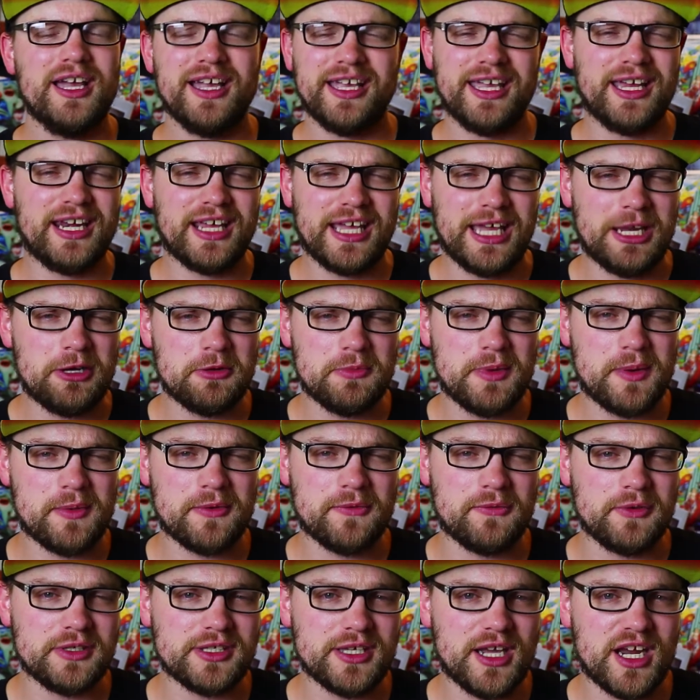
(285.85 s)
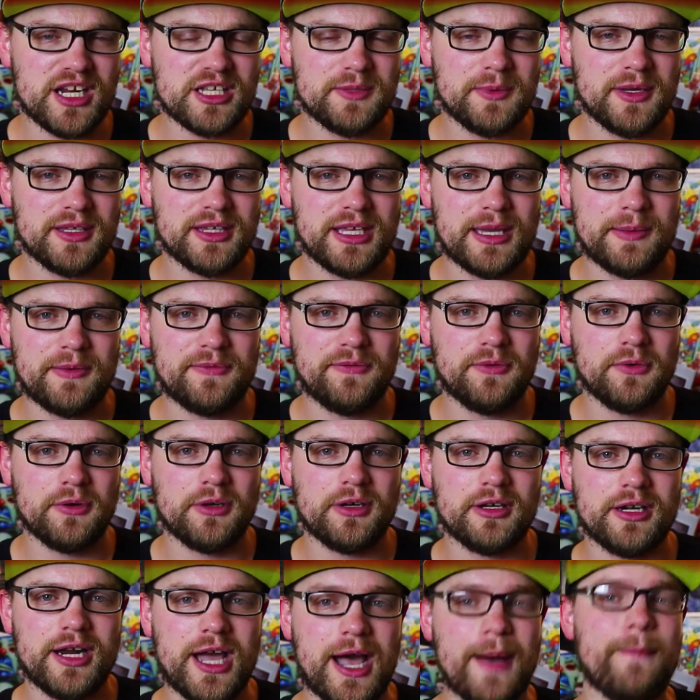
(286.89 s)
Again, I can't remember if we talked about that before
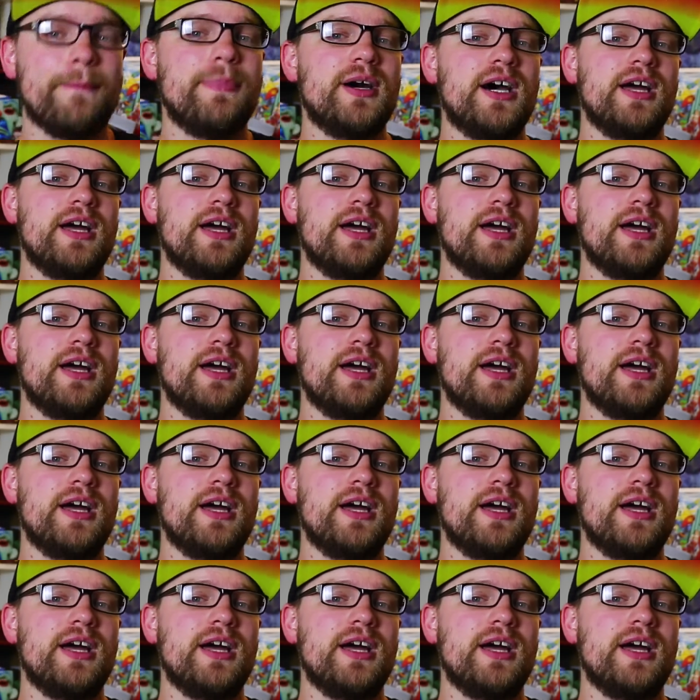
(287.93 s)
or not,